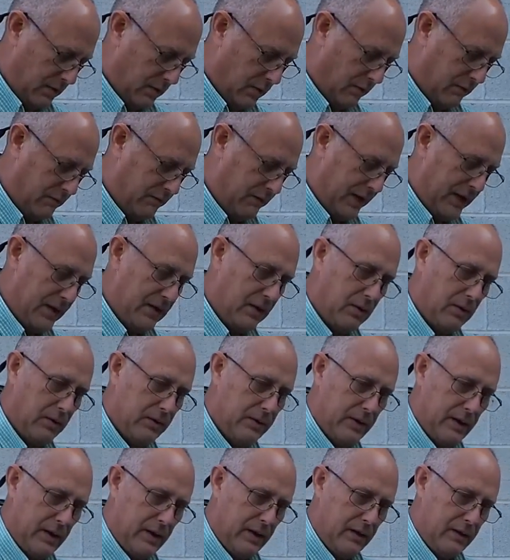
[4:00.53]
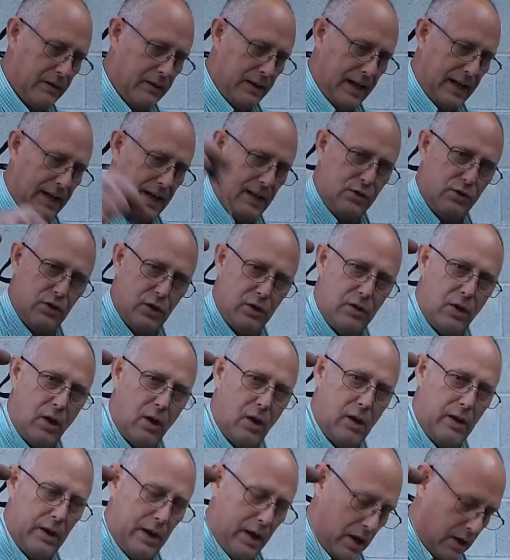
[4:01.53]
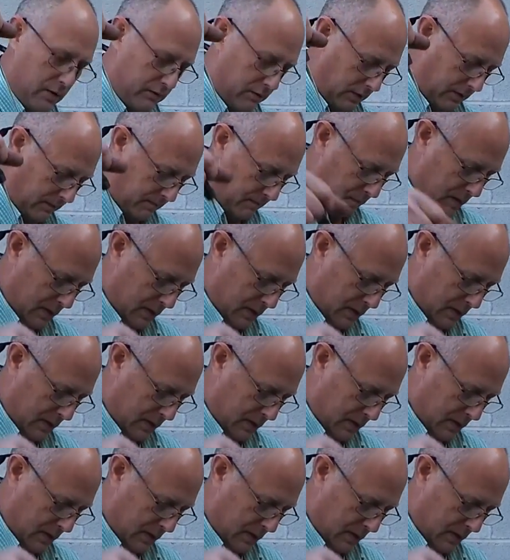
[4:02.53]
you'll feel the engine turn over.